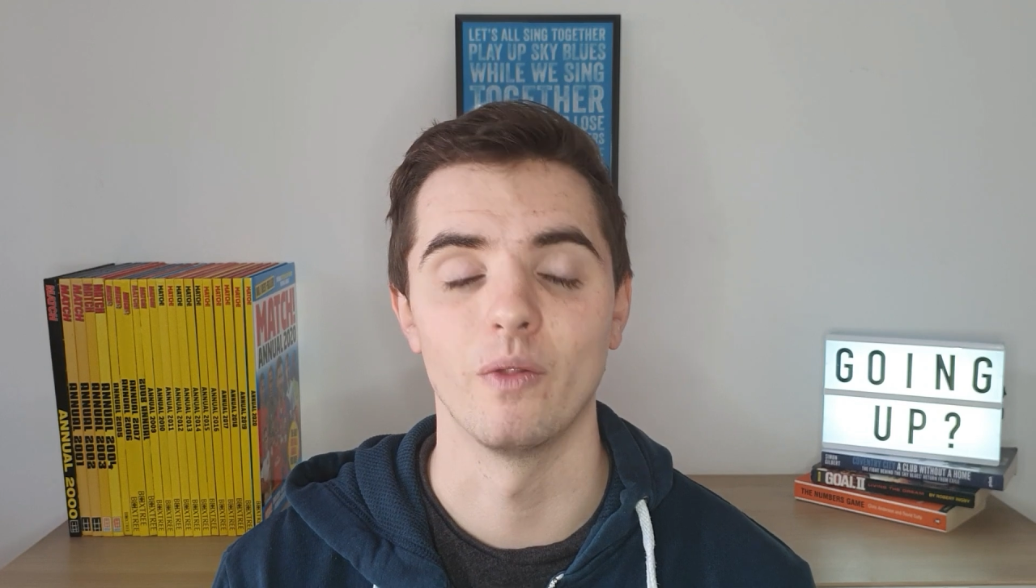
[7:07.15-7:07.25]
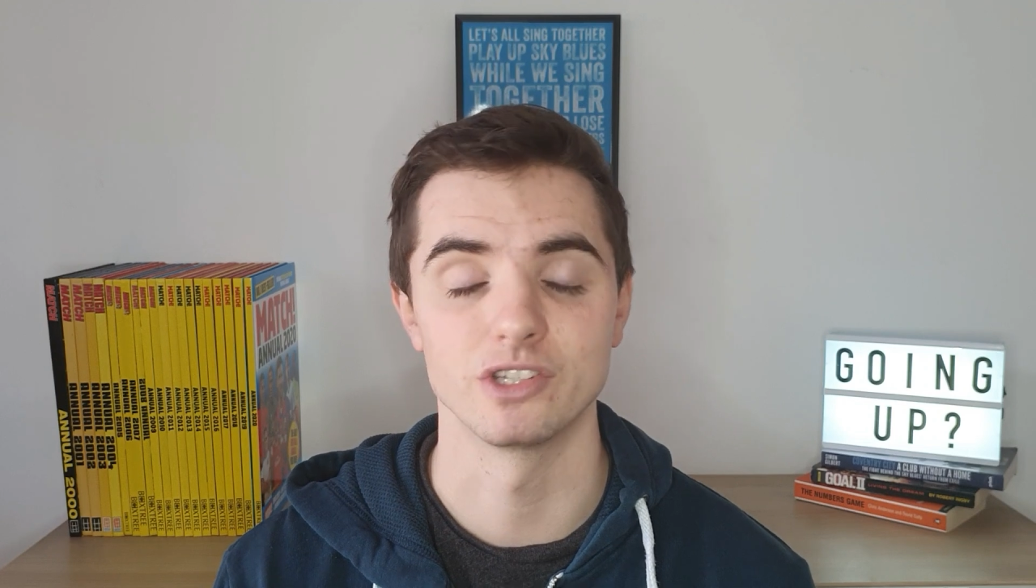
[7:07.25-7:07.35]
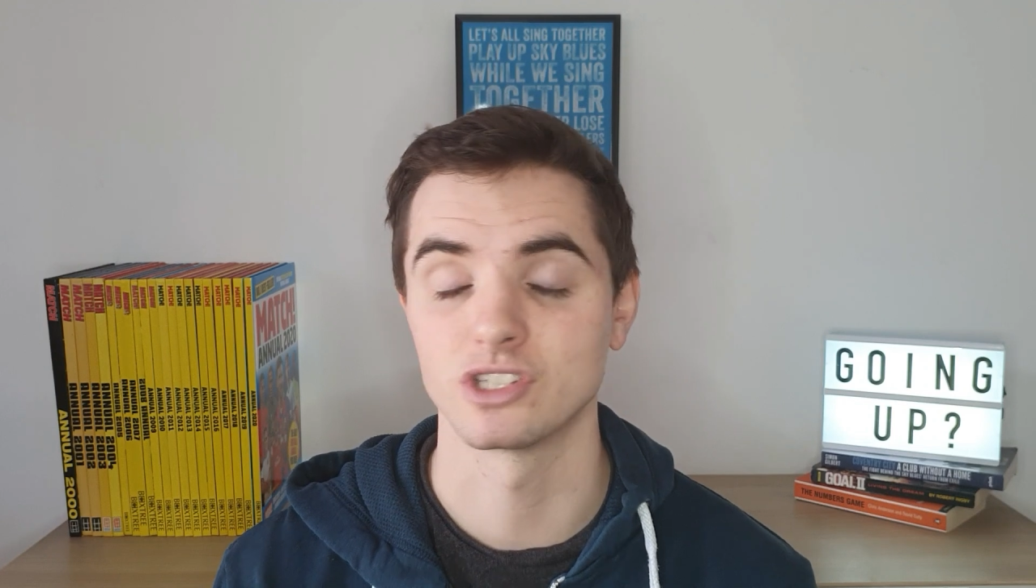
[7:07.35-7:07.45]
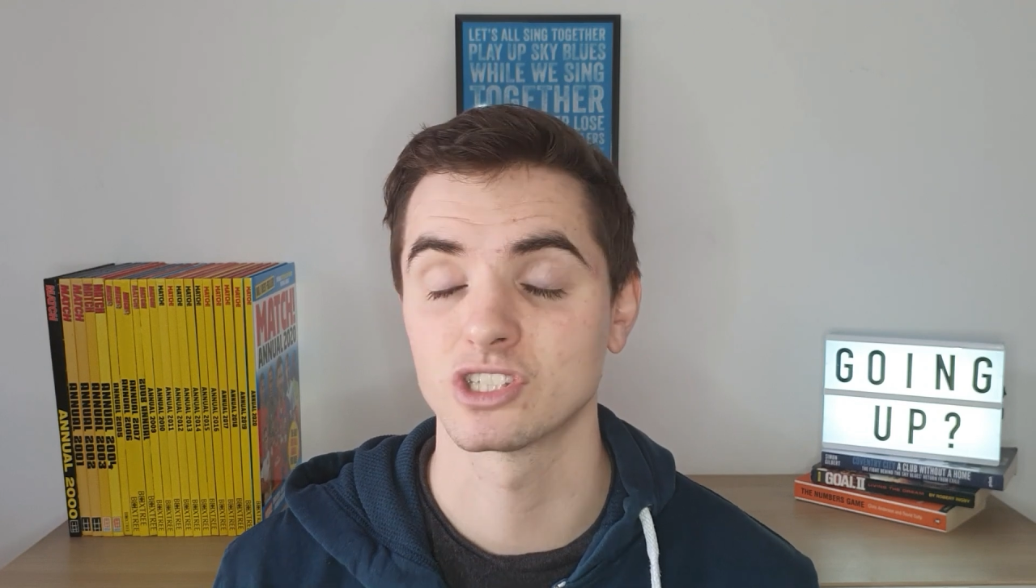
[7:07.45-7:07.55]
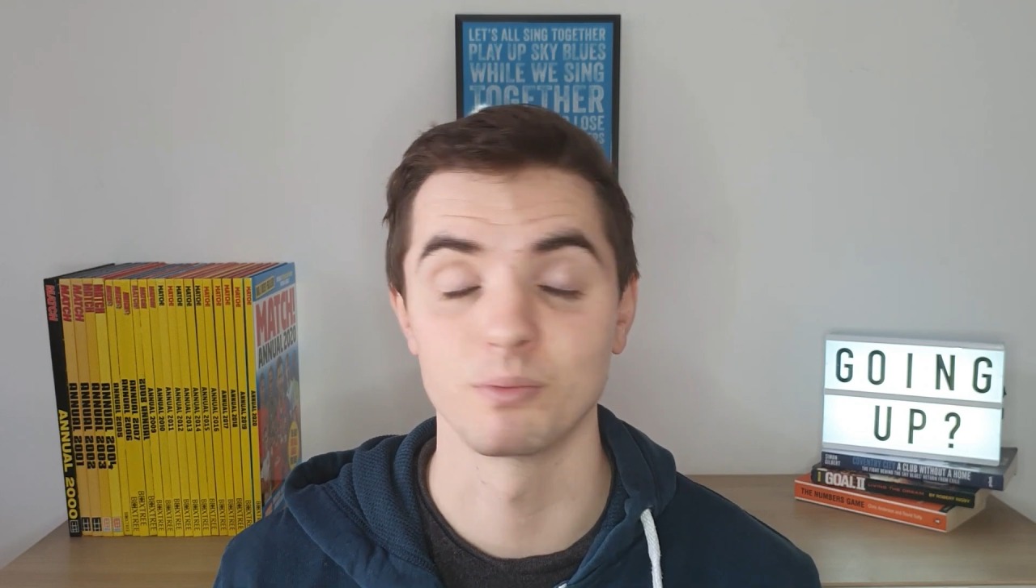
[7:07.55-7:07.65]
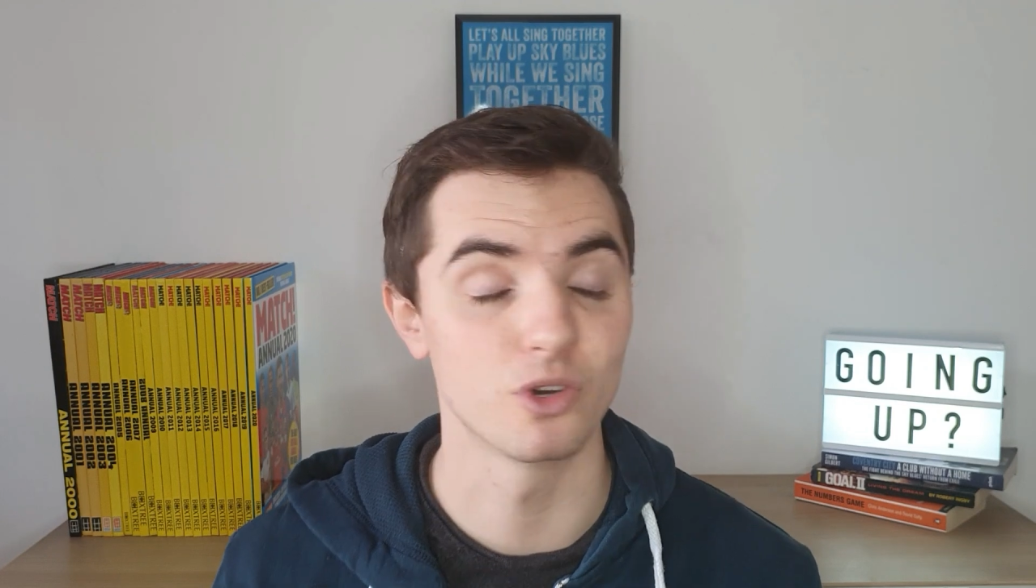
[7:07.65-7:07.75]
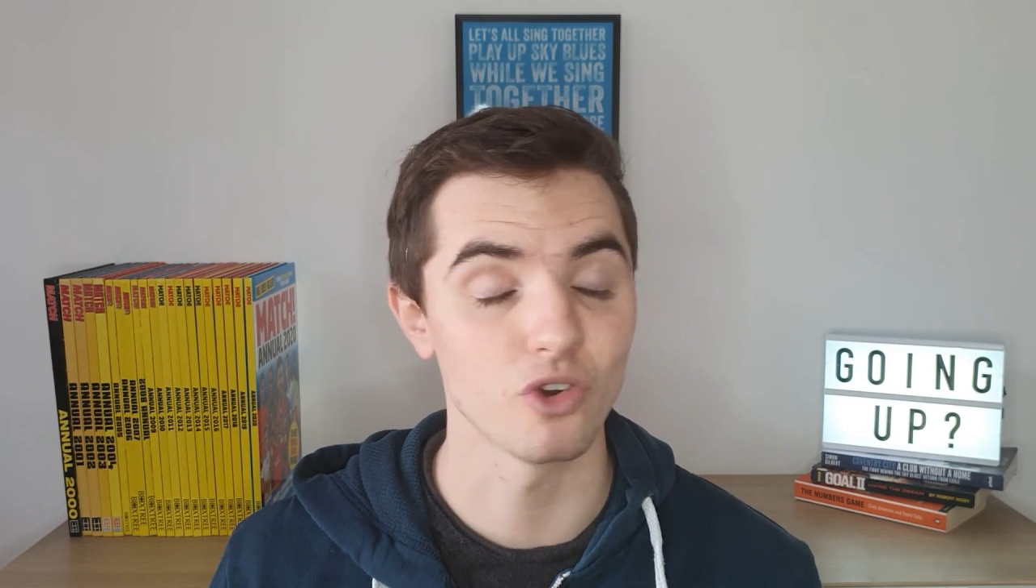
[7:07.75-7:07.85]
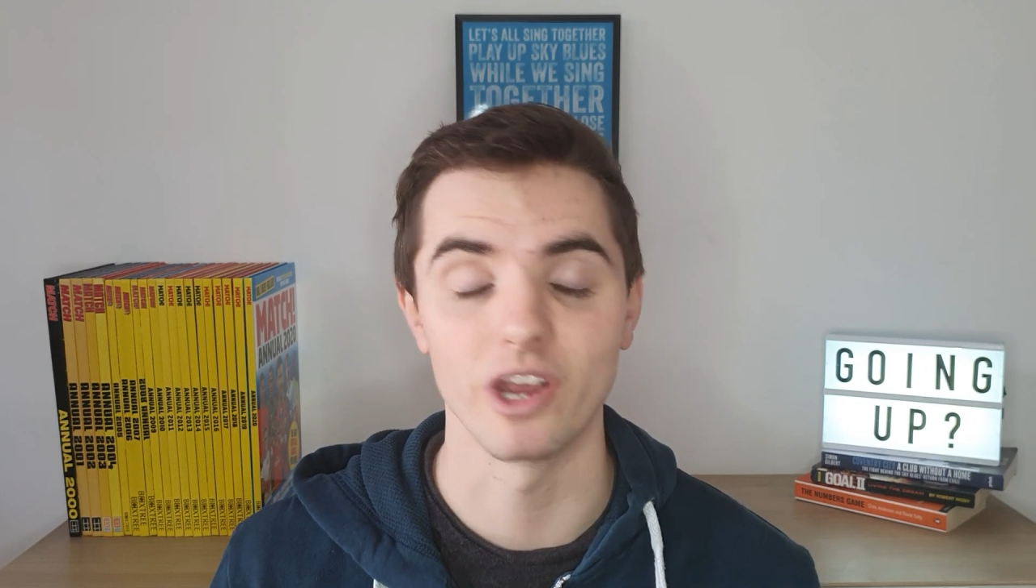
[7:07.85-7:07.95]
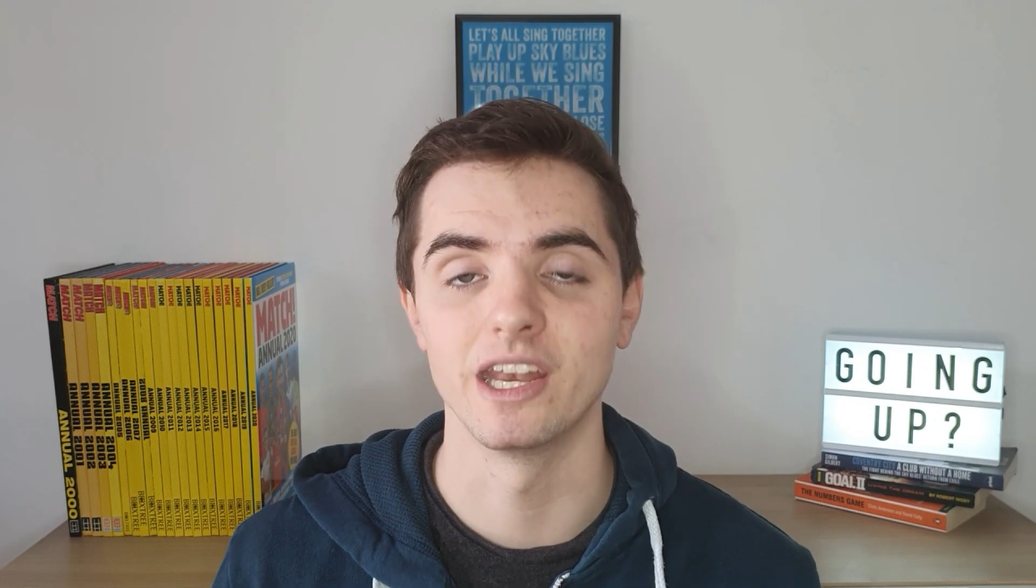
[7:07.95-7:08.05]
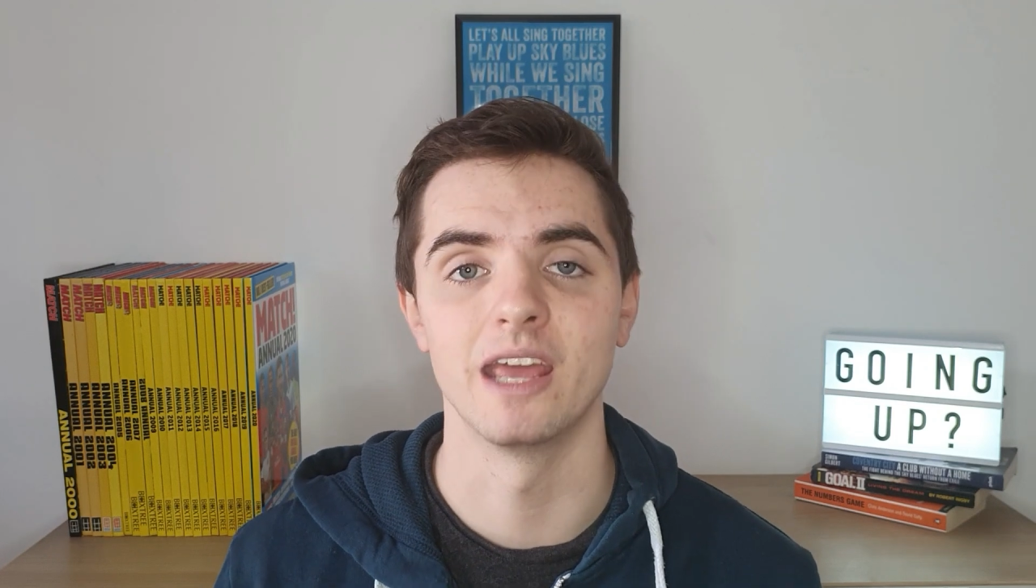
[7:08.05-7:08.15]
There's some
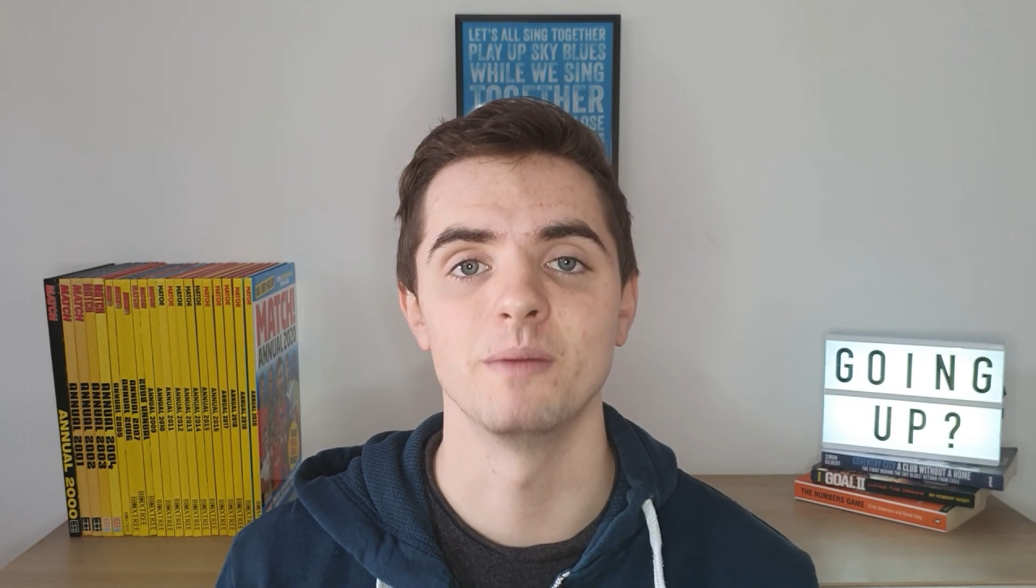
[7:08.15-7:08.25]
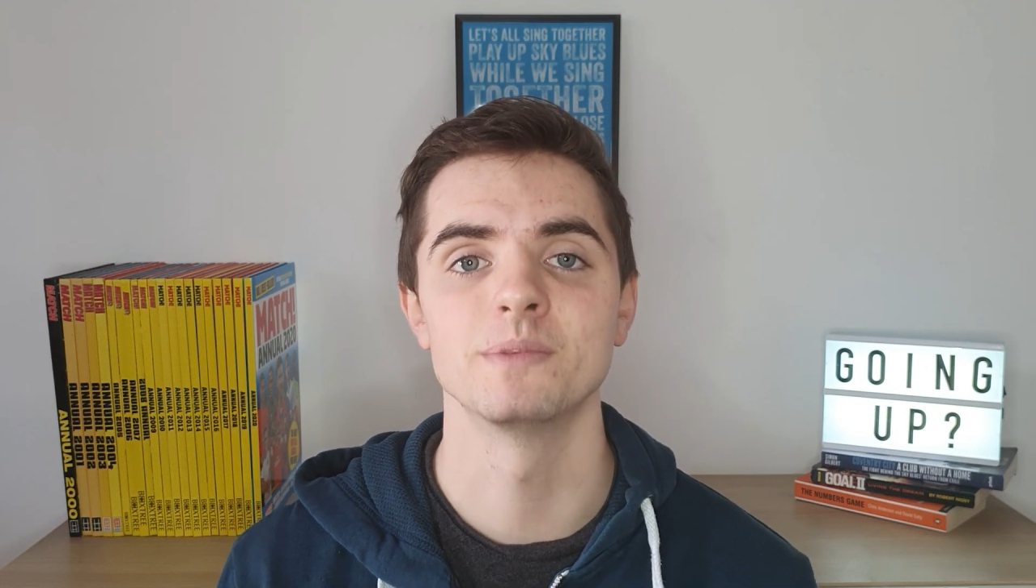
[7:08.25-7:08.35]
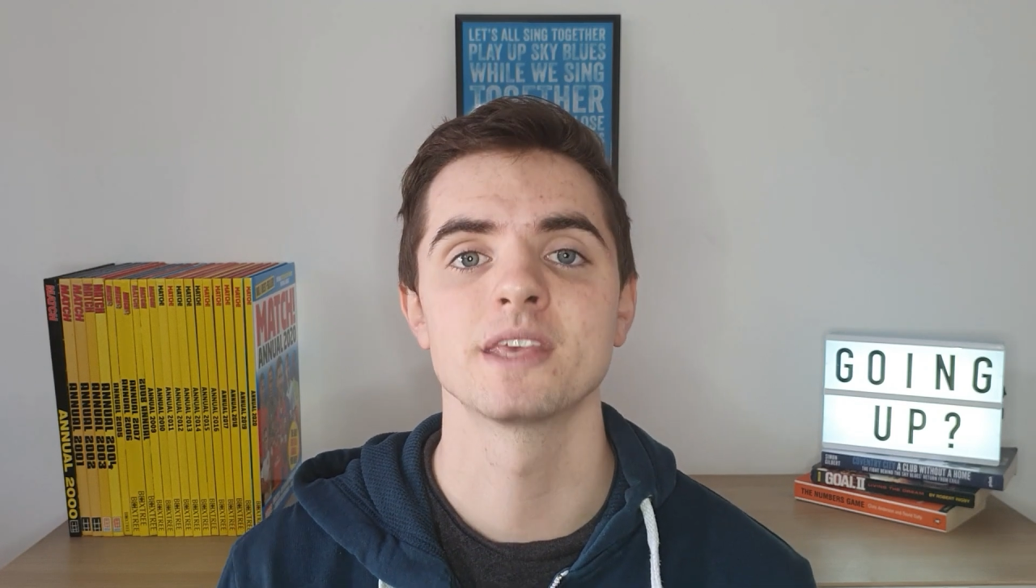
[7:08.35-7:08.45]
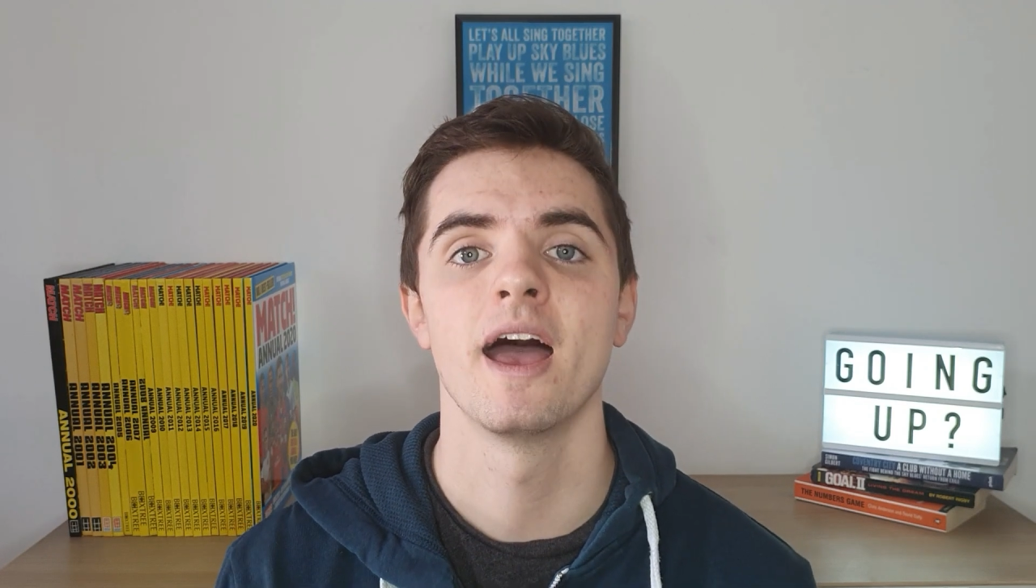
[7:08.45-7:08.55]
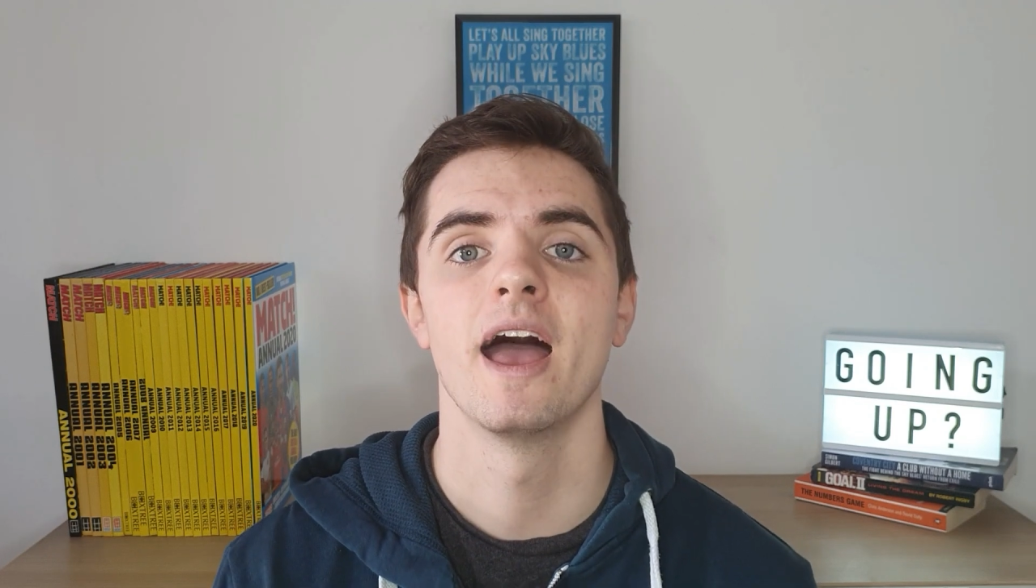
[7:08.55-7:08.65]
great names